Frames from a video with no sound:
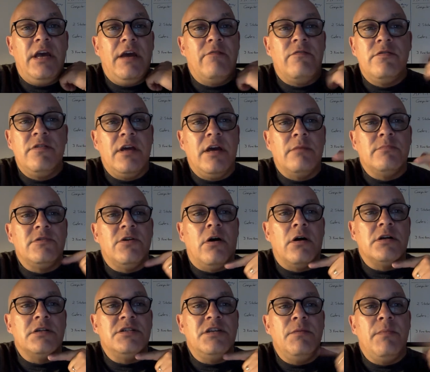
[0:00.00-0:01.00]
Everything I'm
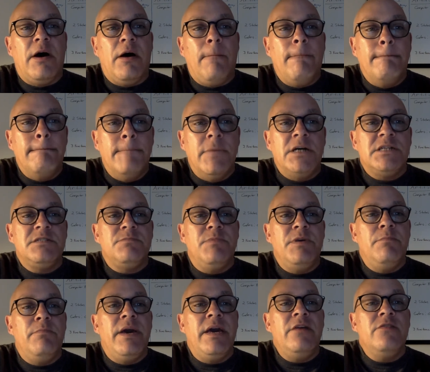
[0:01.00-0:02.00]
talking to you about must
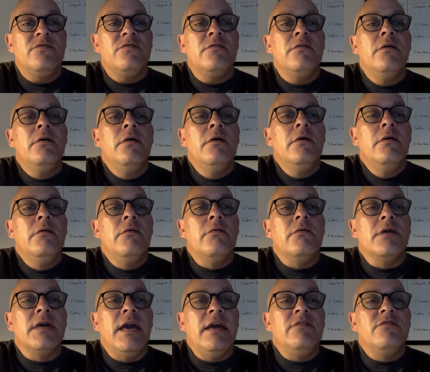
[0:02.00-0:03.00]
be based
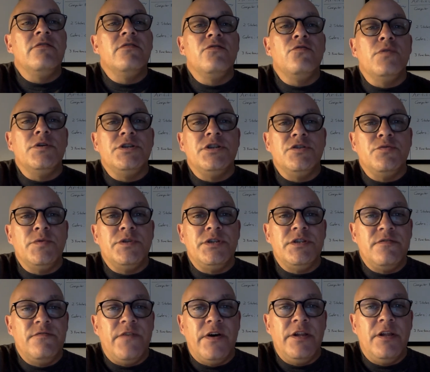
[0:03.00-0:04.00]
on gates and switches, which
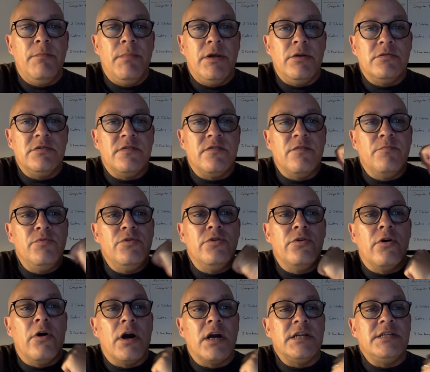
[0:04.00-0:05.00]
is fundamentals of
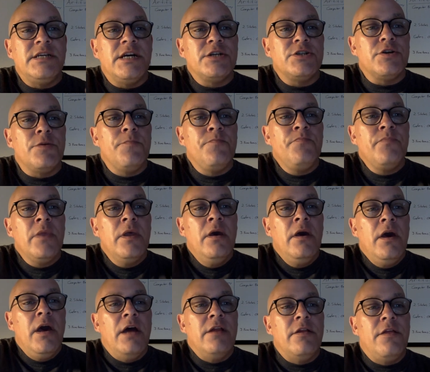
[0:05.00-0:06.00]
computer architecture.
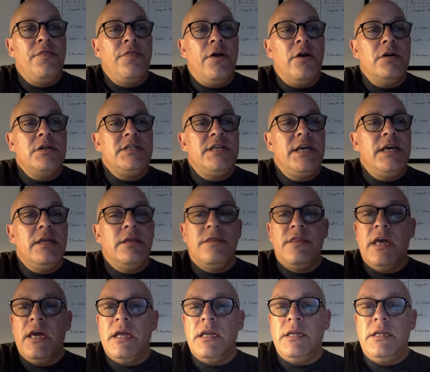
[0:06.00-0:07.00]
And the third thing
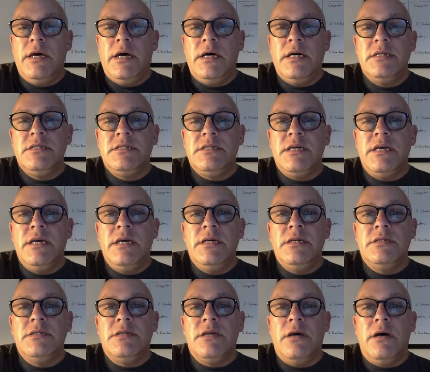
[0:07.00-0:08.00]
it does
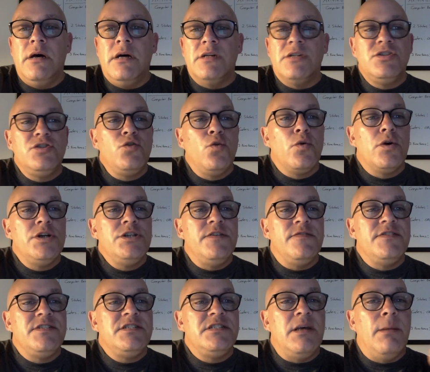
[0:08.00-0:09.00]
is storage
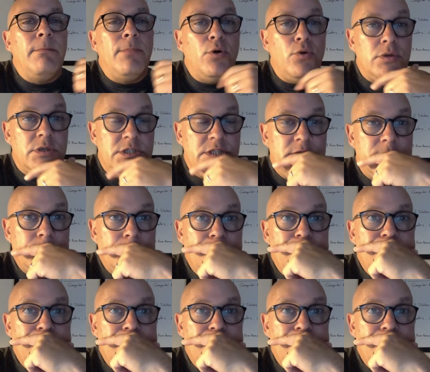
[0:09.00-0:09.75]
of symbols.